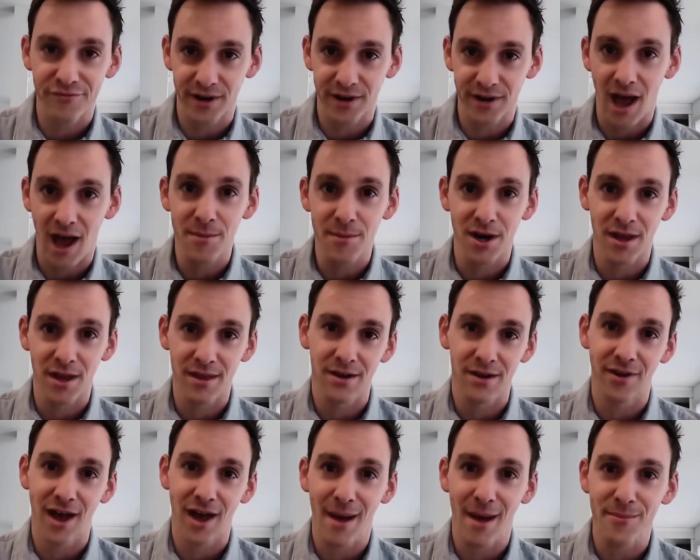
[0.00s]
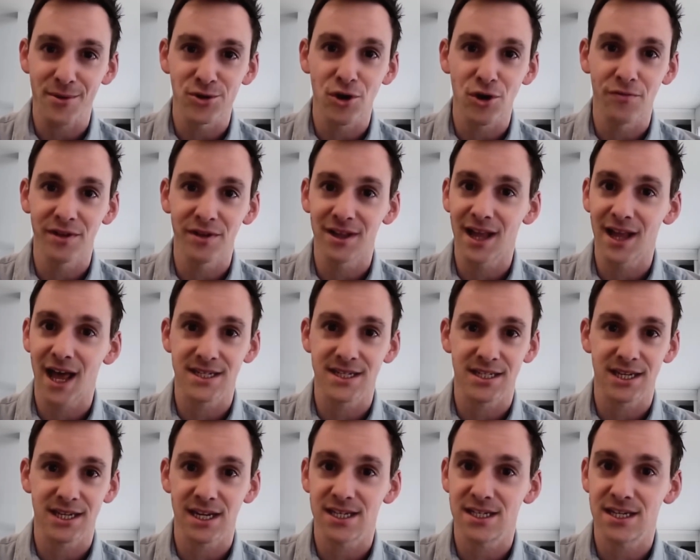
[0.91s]
phenomena that have happened over the
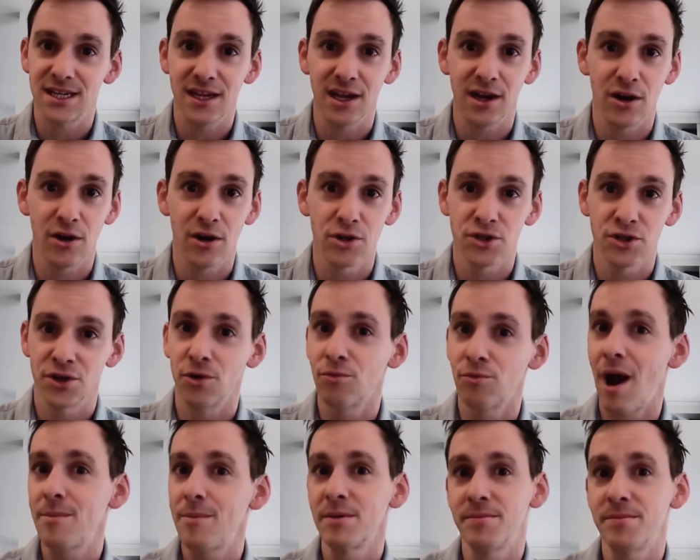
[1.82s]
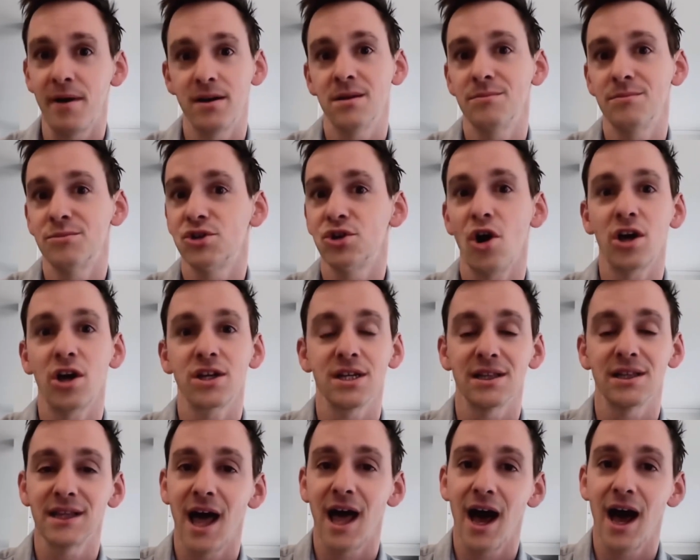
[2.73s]
last 60 years. Robert Putnam talks a
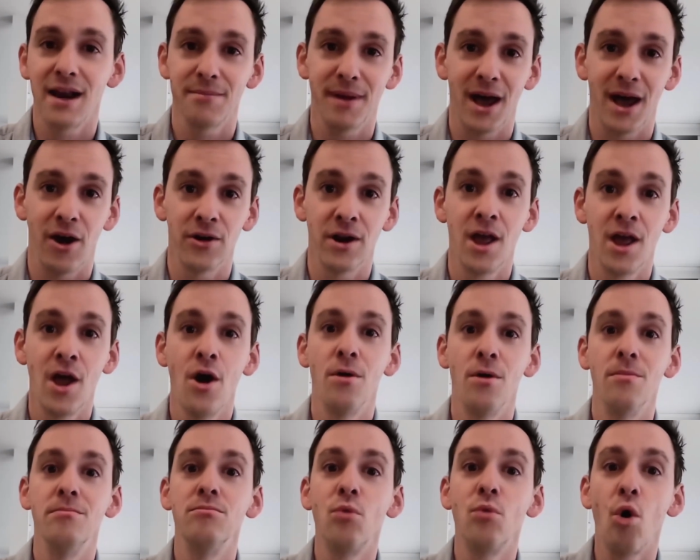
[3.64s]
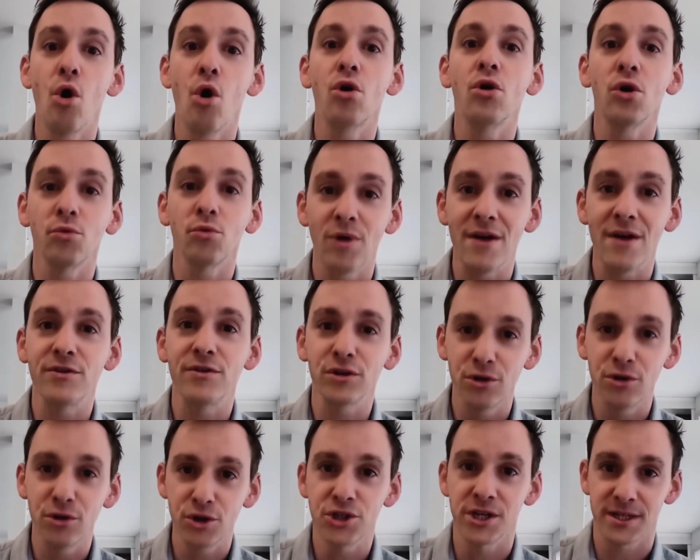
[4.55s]
lot about moral
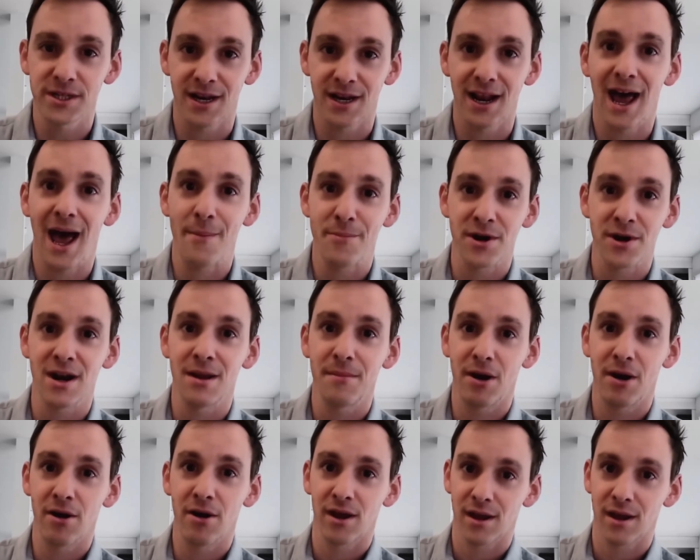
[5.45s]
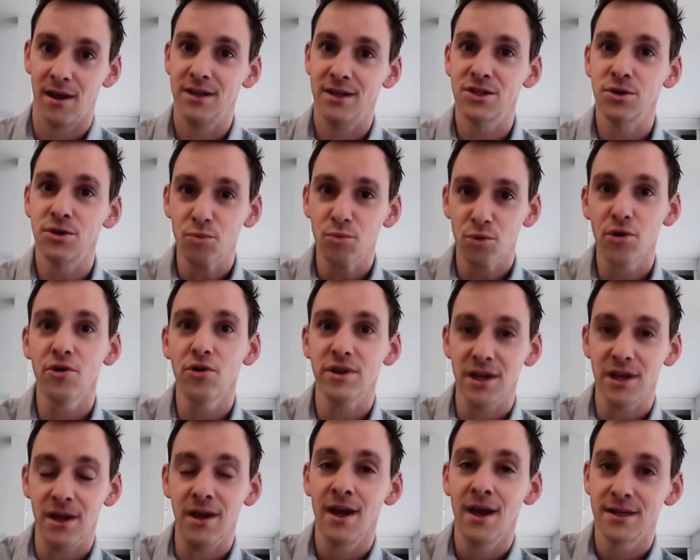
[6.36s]
revolutions that happen in America. It's a
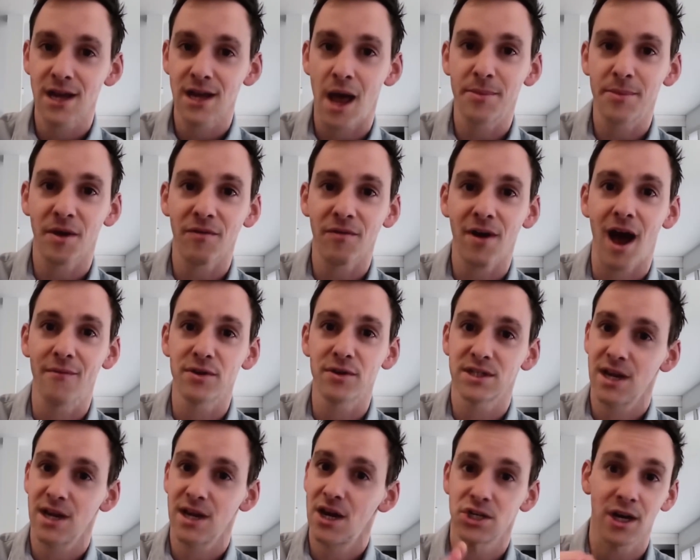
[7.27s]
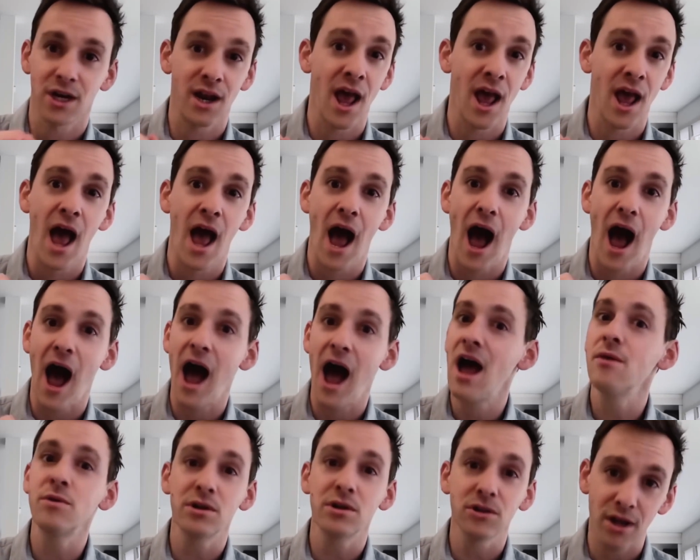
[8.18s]
worthy topic of conversation. I
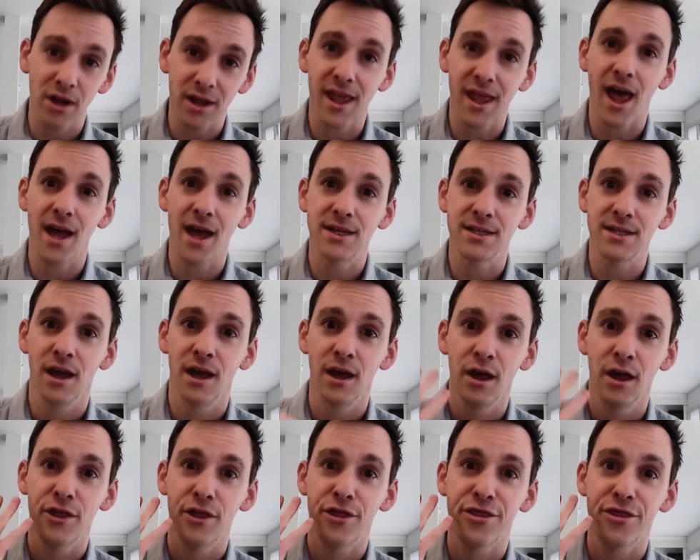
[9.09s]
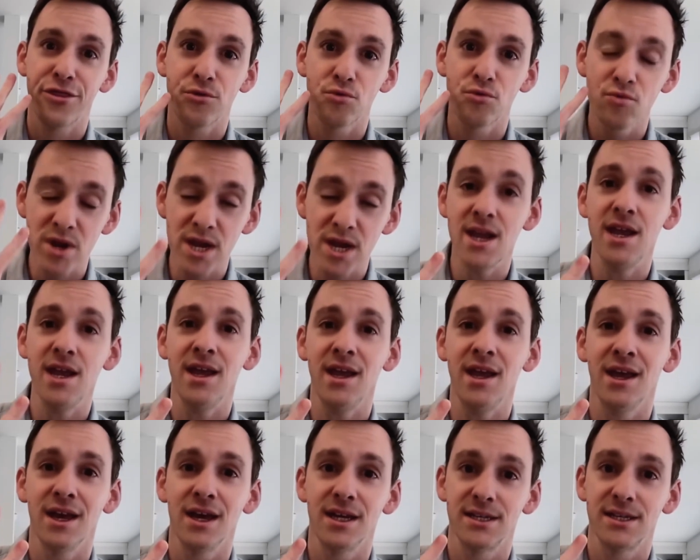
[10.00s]
would look at
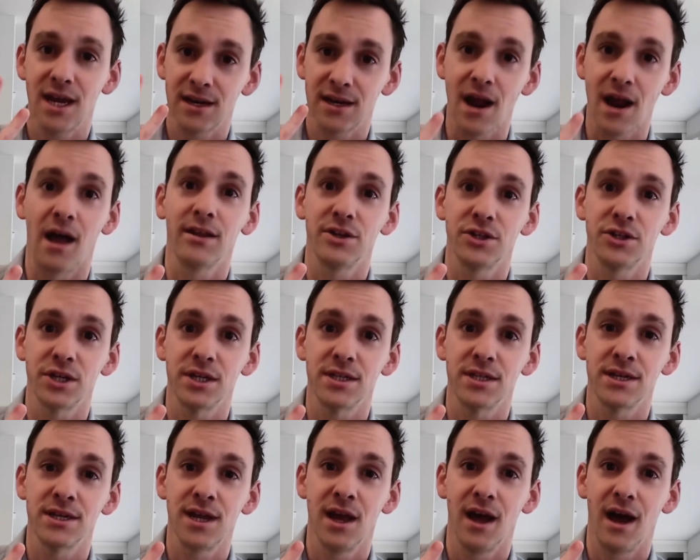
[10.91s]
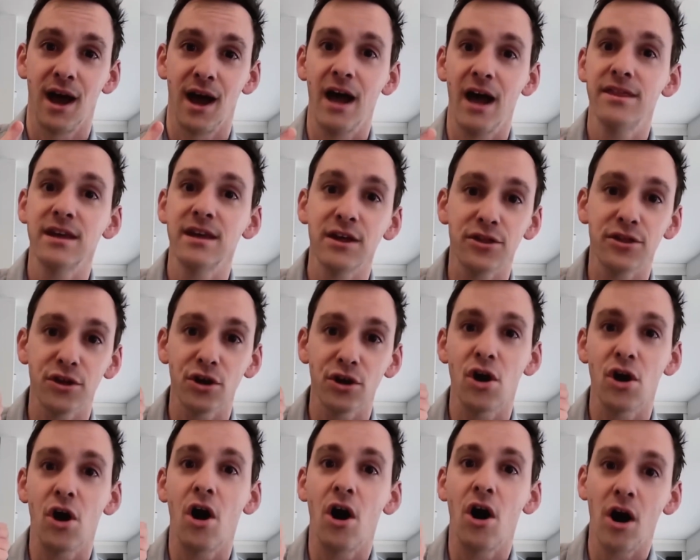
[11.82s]
3 technologies. I think the
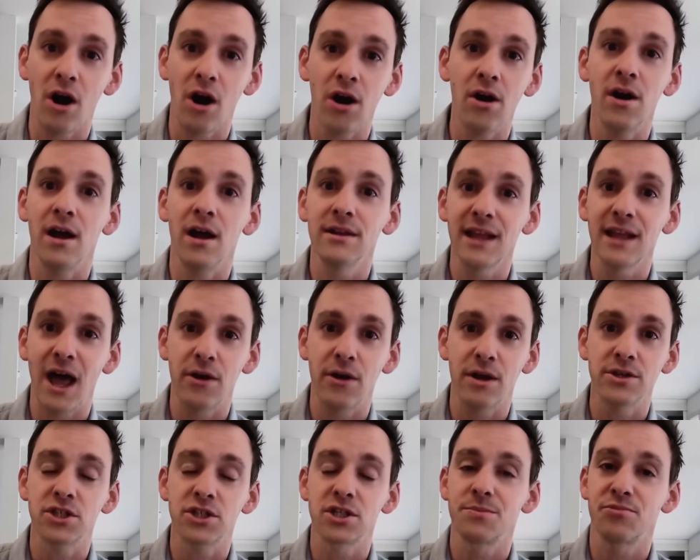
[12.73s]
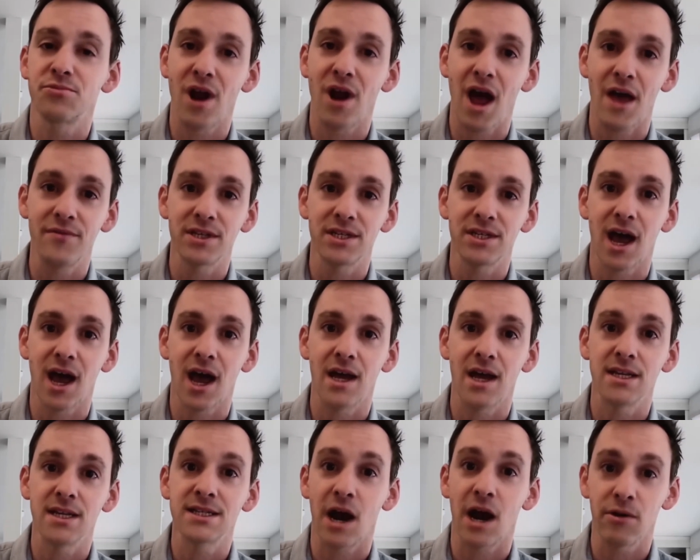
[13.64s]
car allowed us to
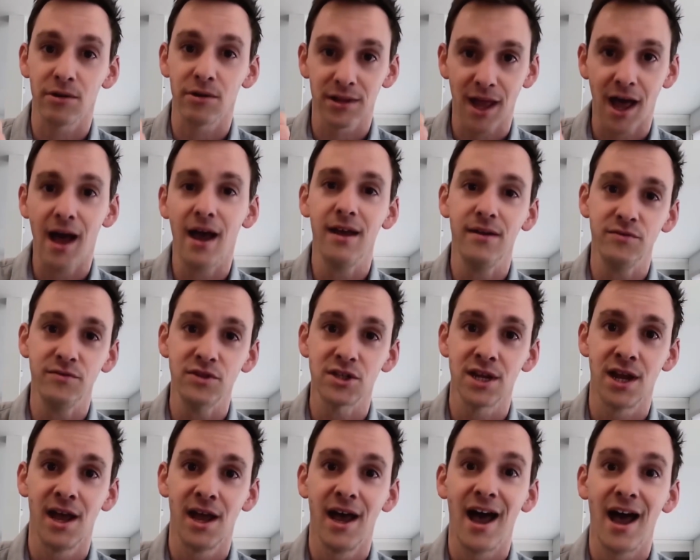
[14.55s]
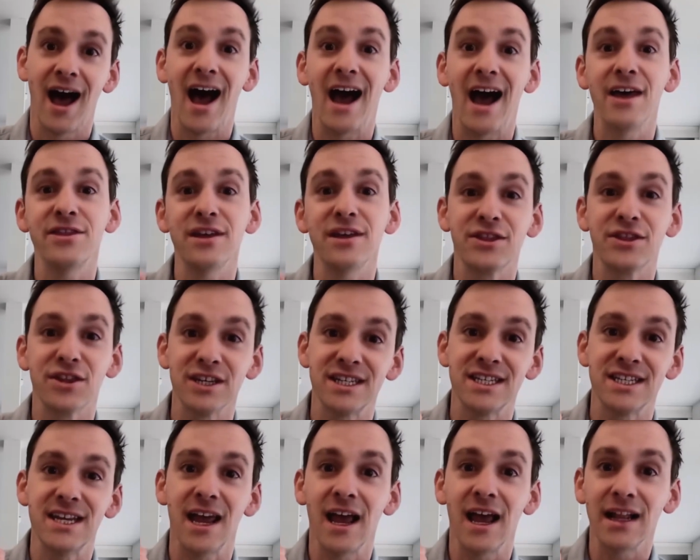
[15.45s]
privatize our lives. I think the
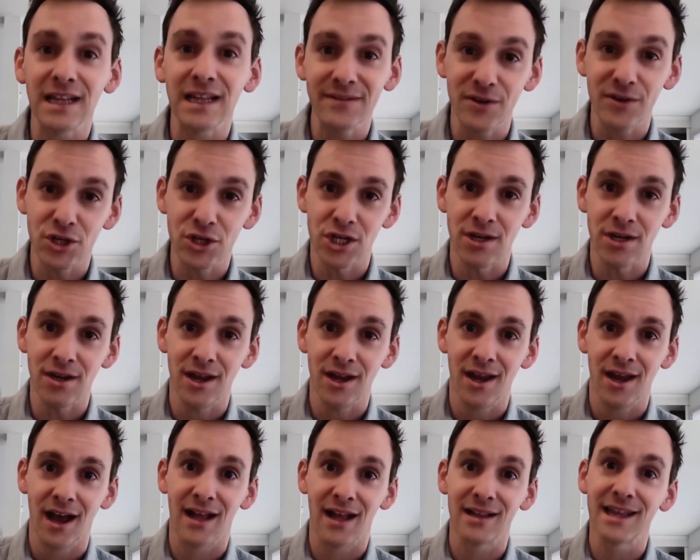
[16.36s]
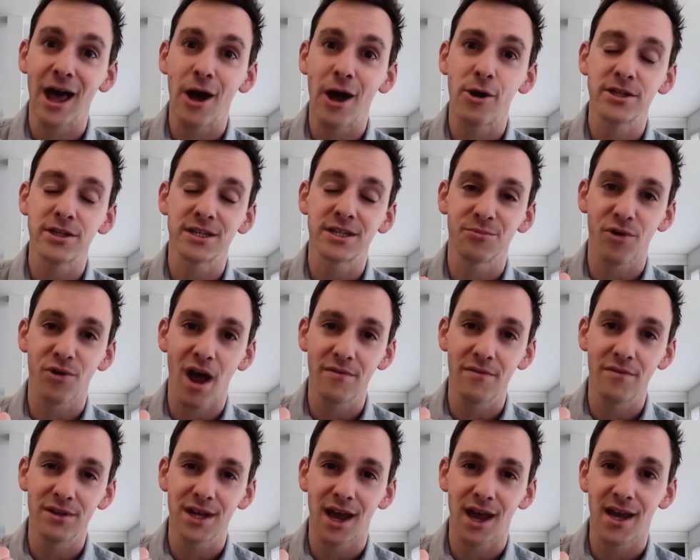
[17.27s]
television allowed us to
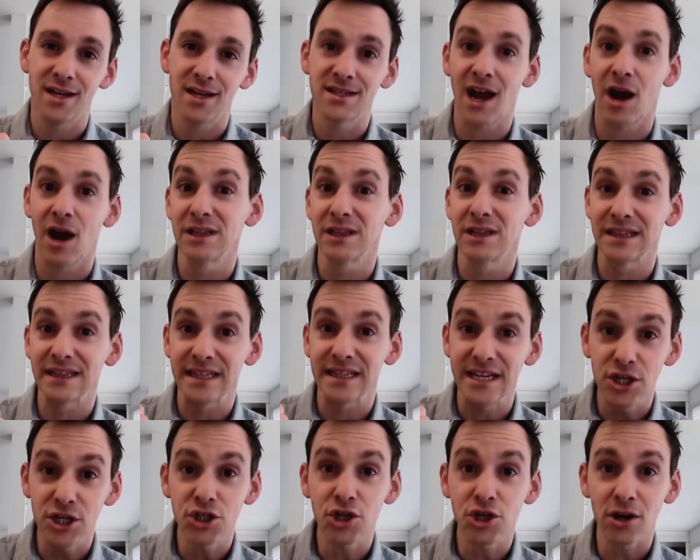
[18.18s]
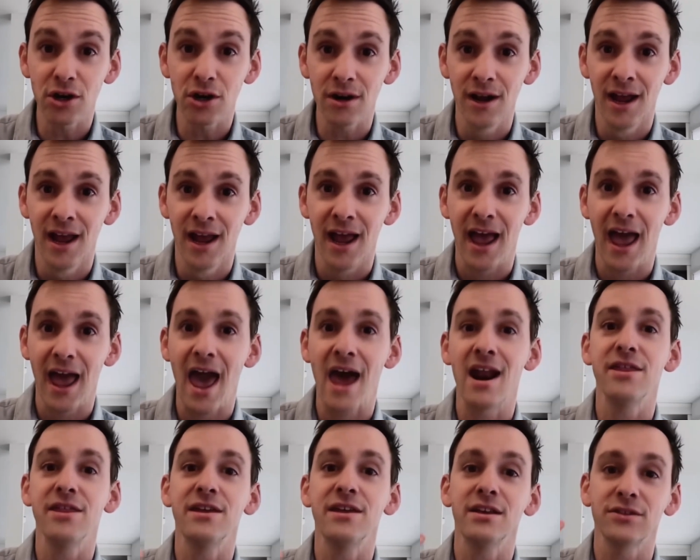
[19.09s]
privatize our leisure. And
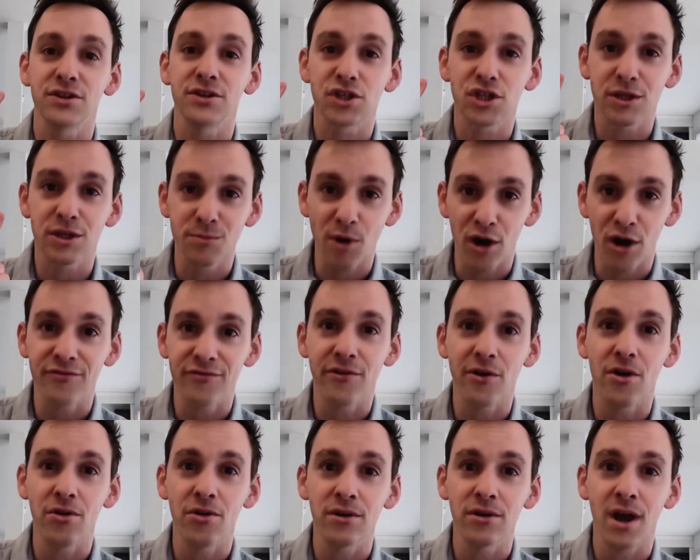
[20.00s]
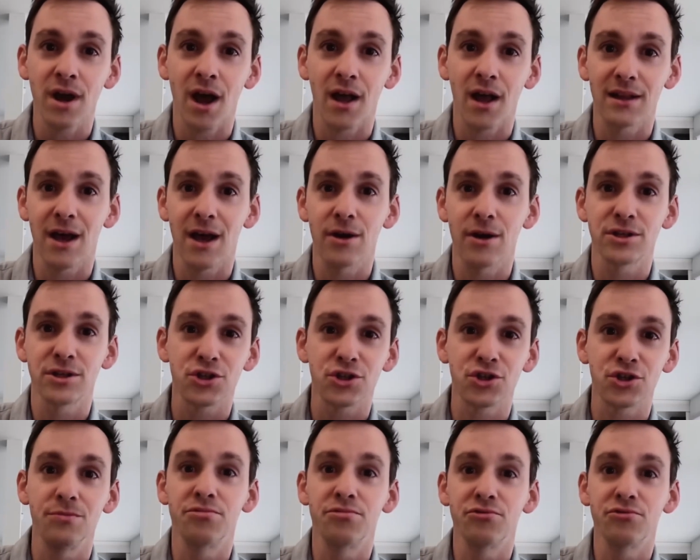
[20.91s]
I think the smartphone allows us
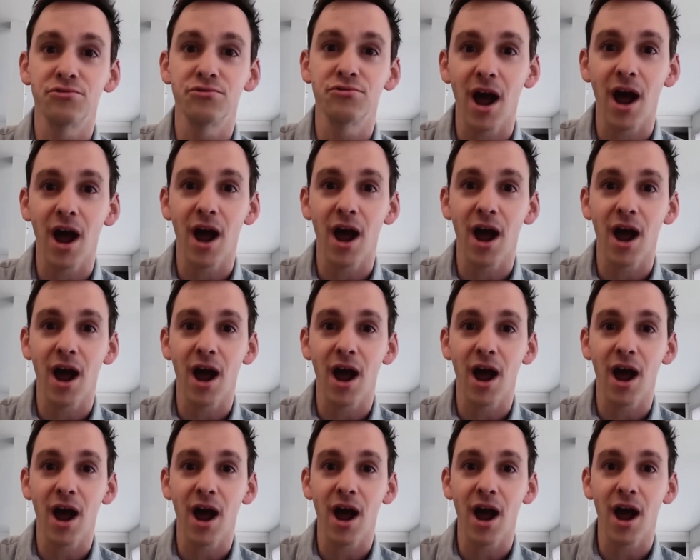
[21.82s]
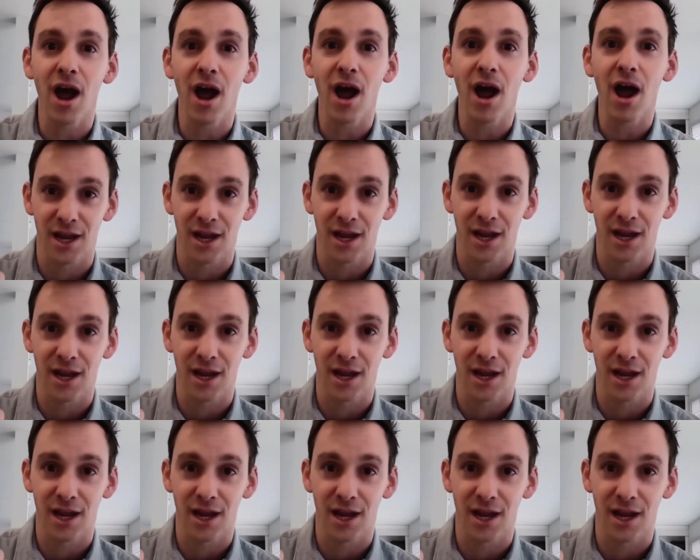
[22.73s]
to privatize our
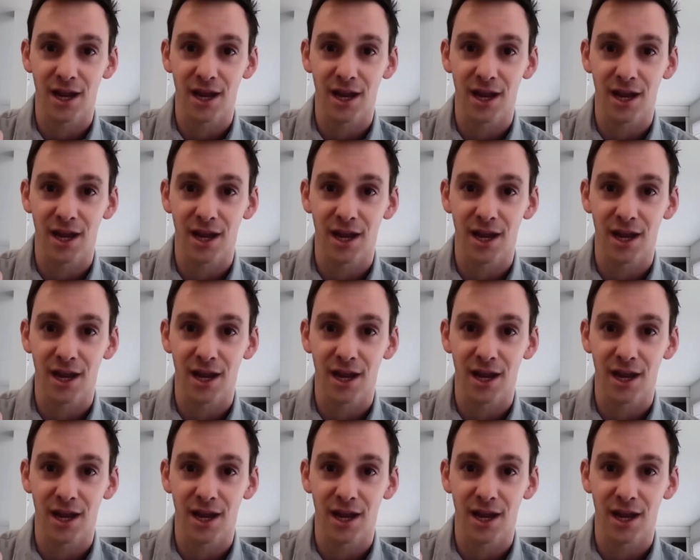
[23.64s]
attention.